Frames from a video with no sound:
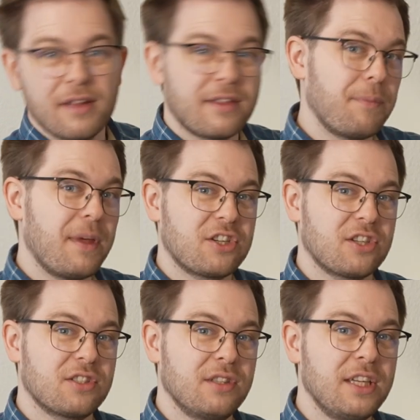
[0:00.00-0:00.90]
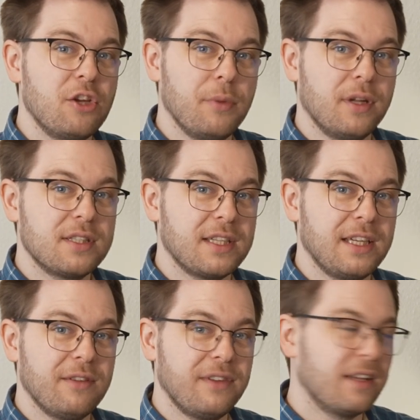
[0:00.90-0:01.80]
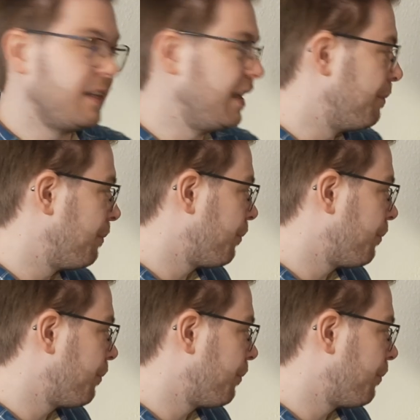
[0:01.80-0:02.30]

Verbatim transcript: that measures the humidity via the